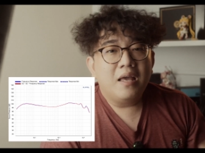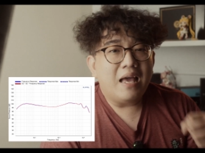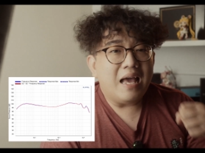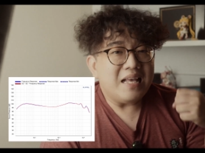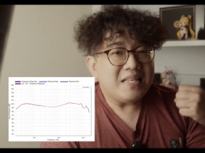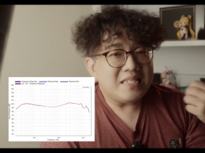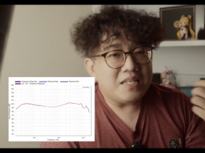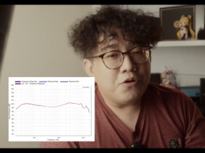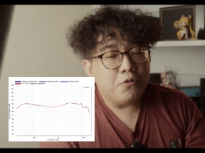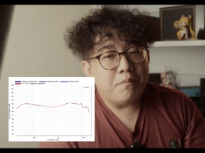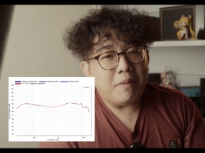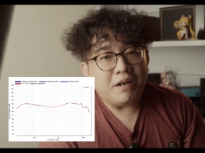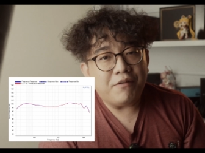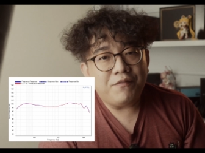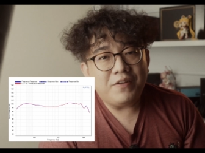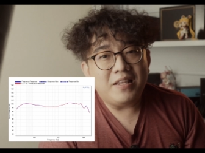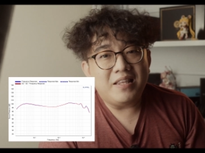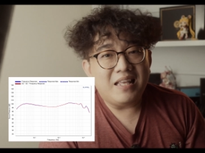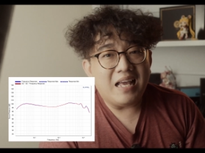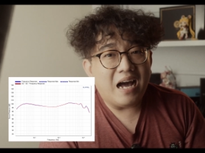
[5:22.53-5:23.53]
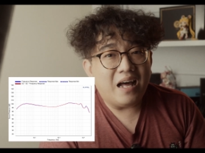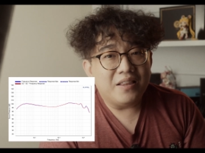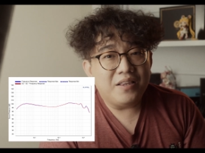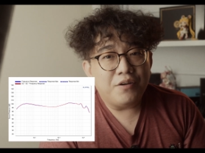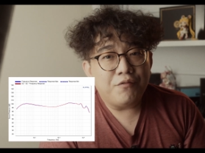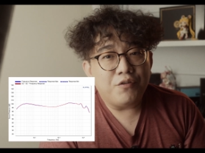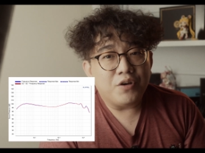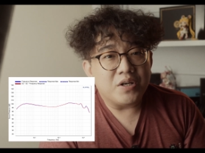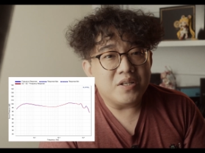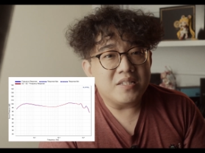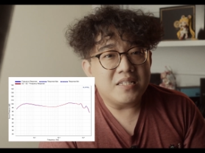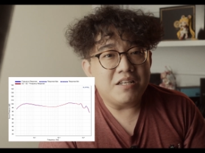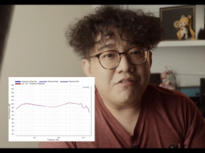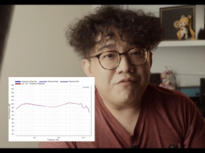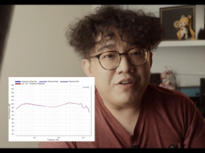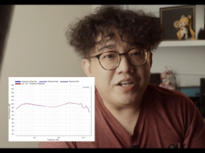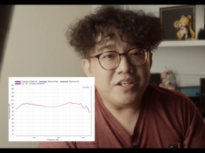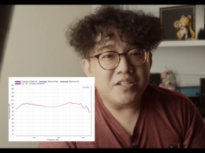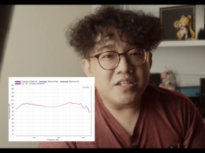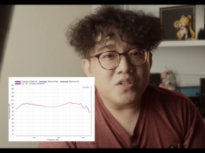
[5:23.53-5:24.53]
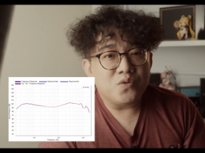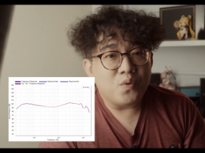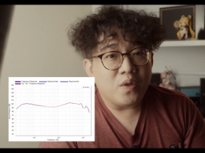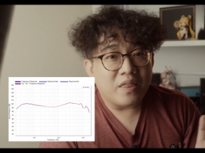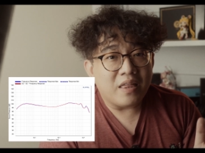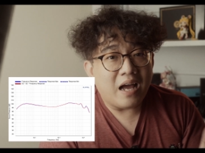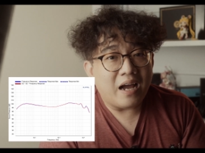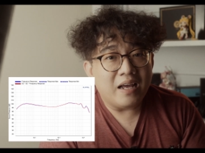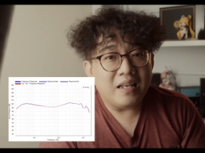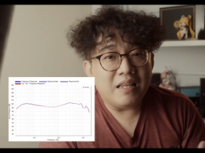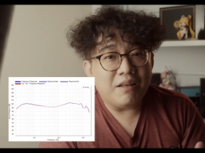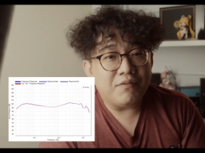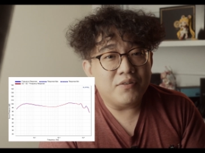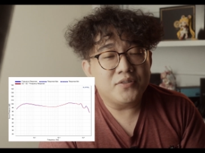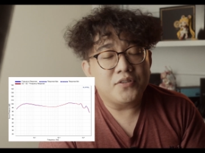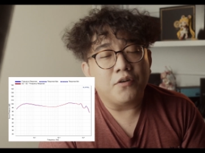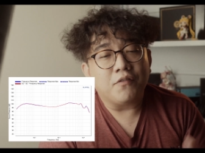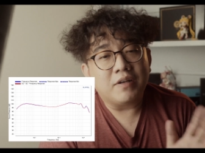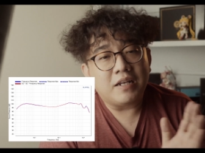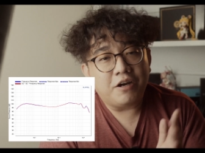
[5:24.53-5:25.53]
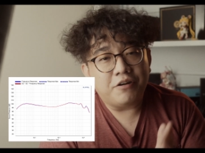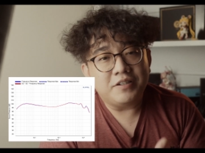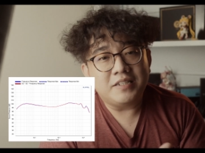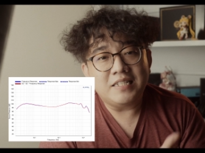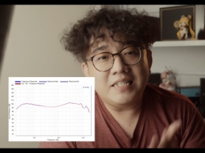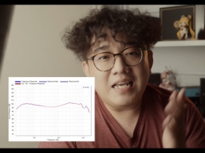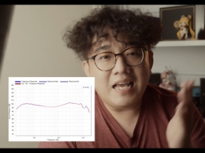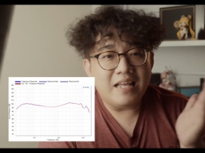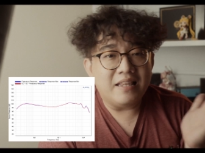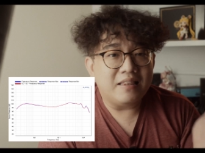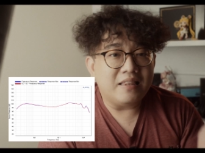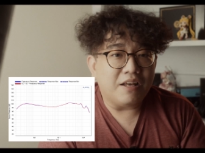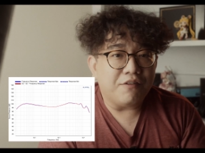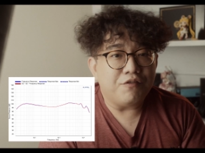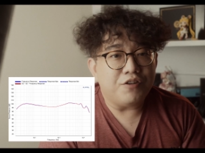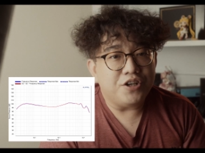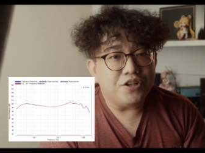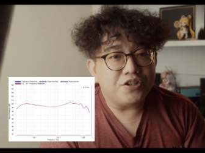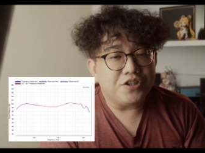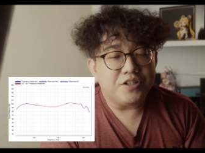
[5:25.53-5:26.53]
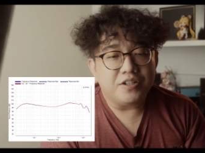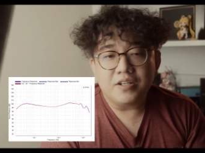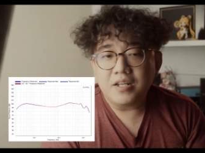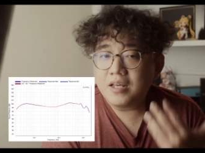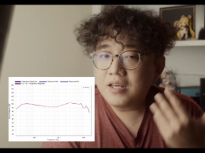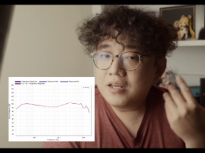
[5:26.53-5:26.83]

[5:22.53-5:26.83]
as it will benefit the other frequency ranges with higher levels of clarity and definition.